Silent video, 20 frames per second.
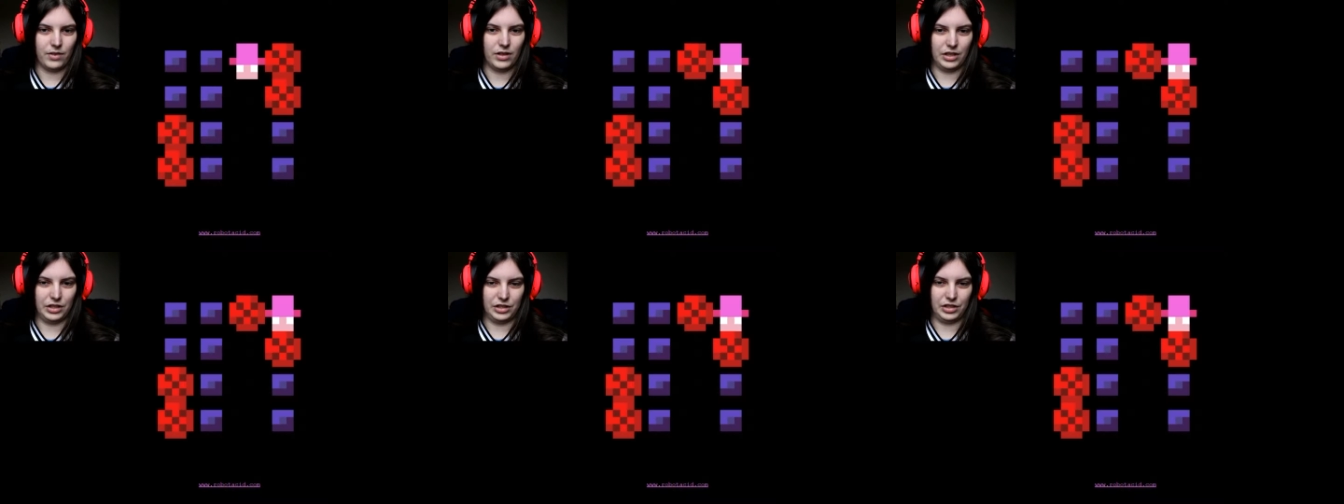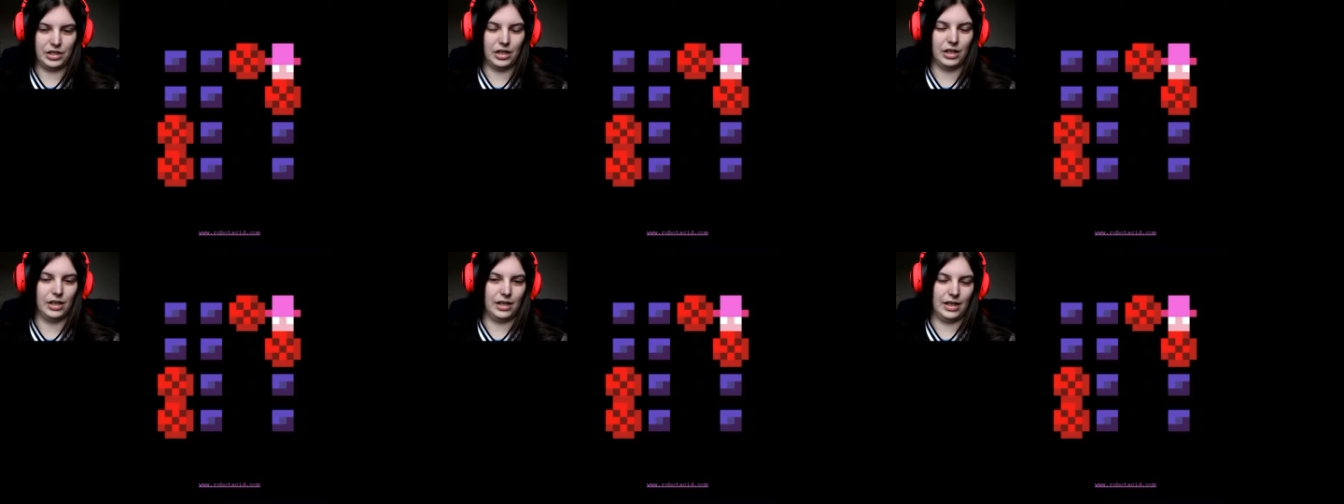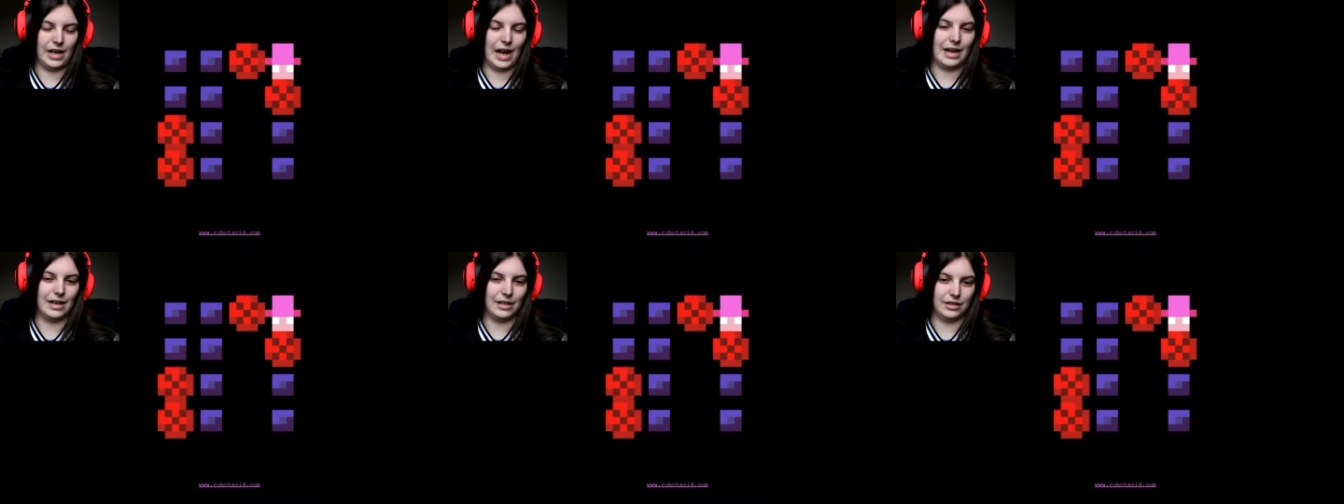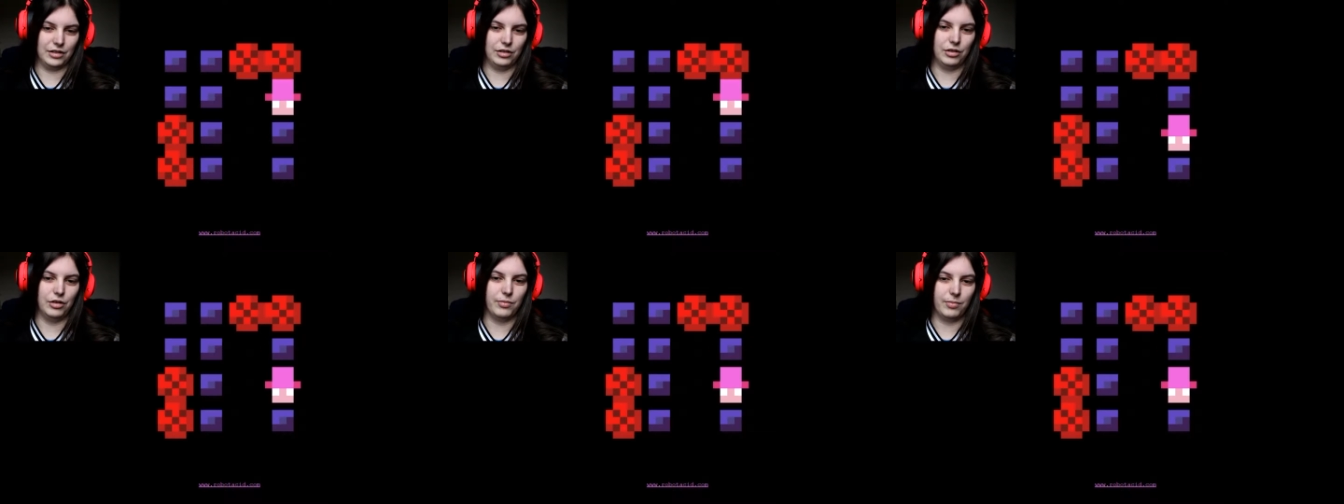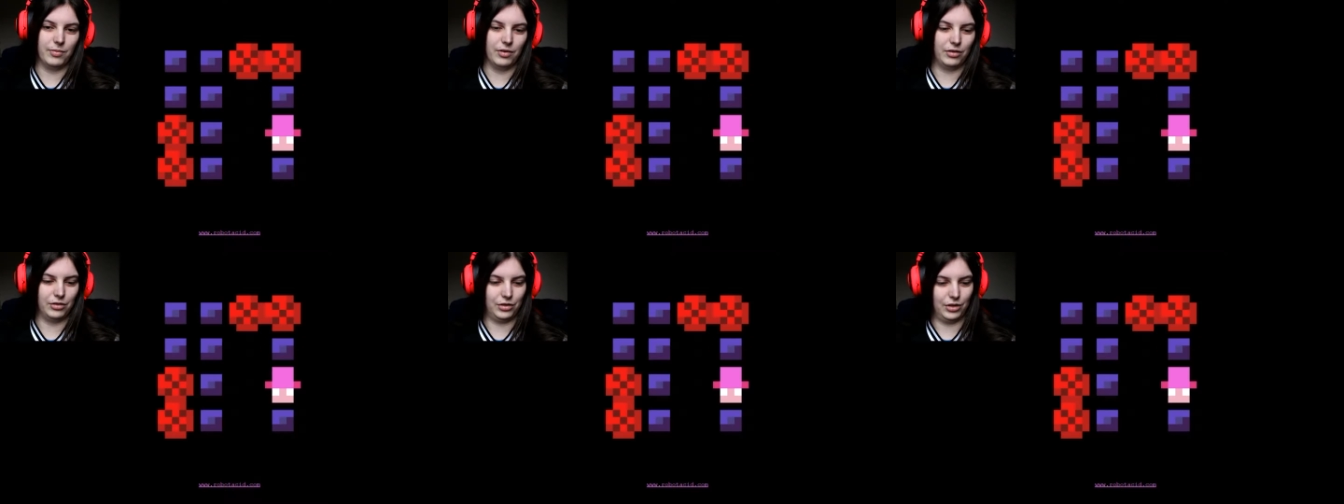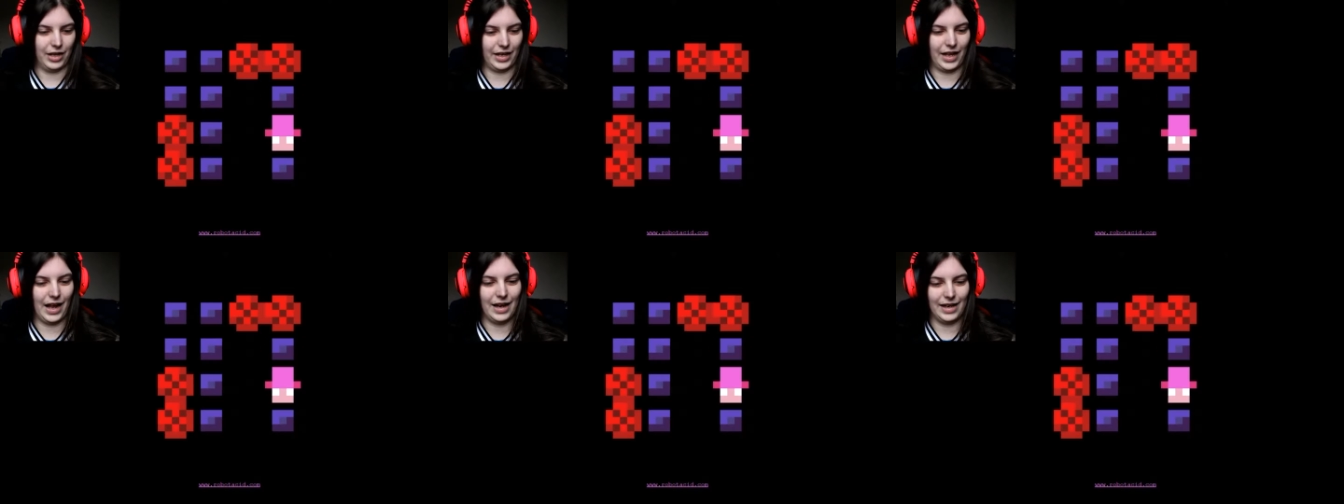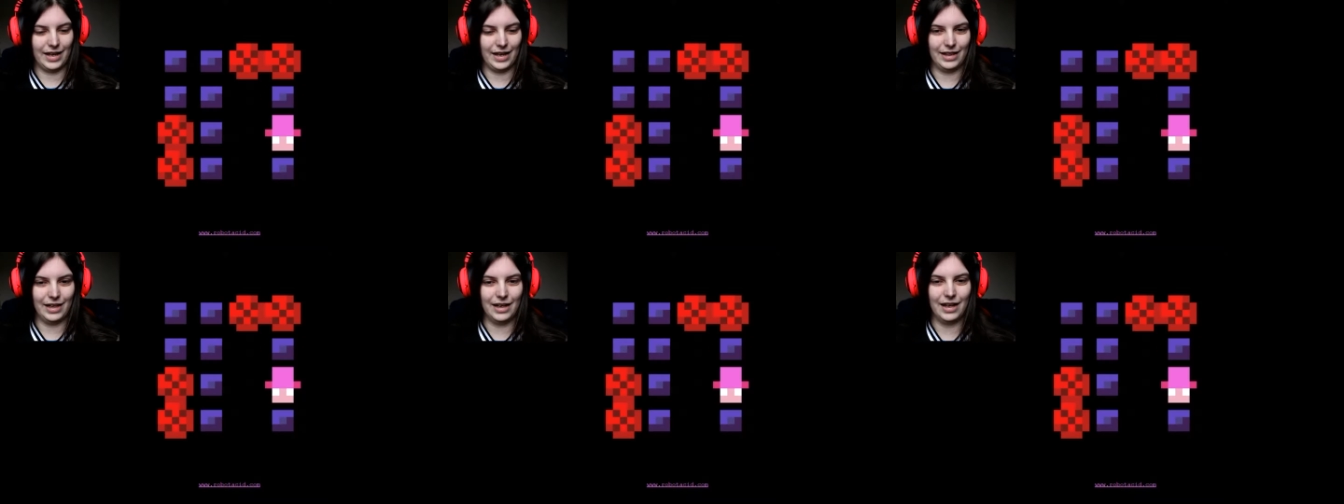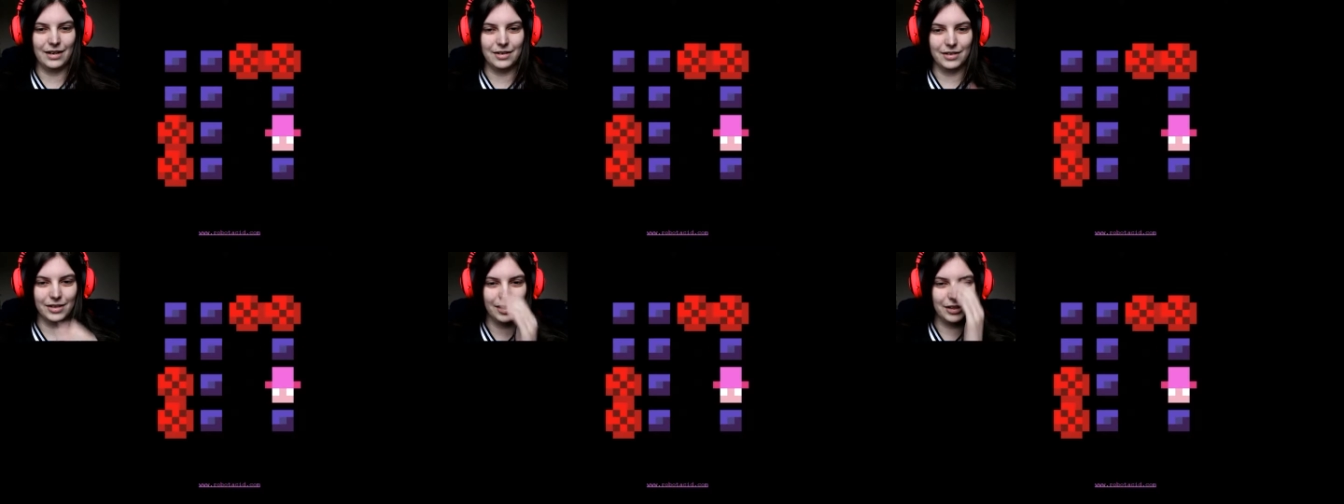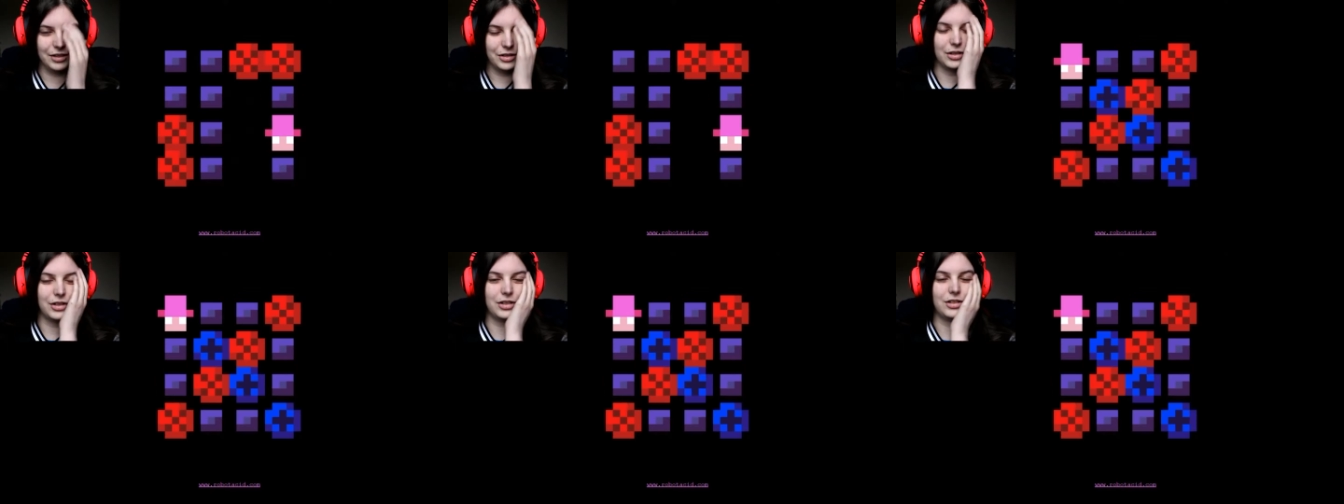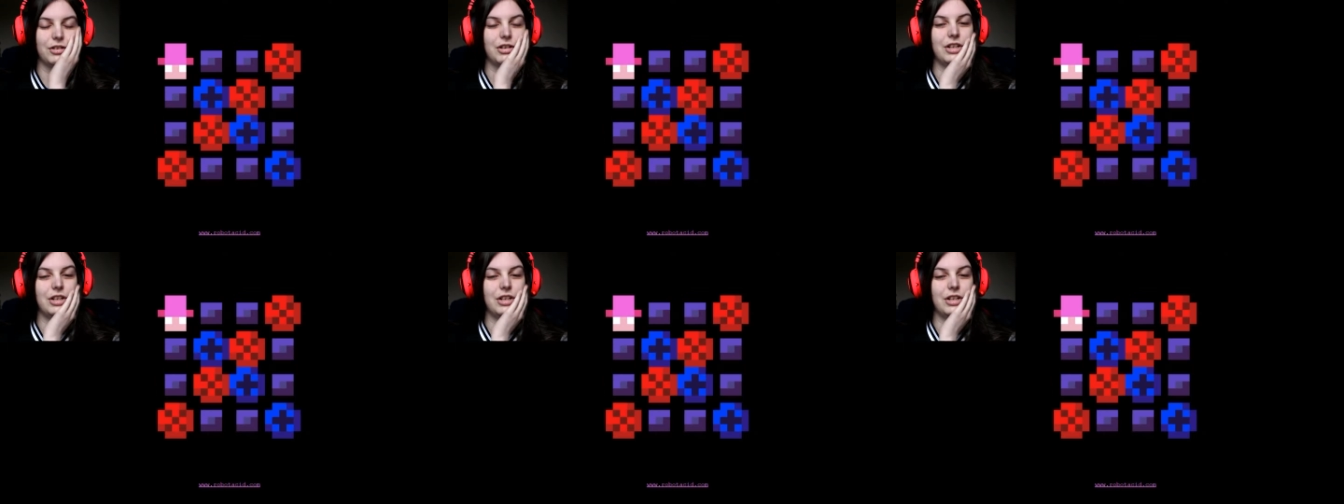There's still an endless loop though, so I can't get that out of there. So there's no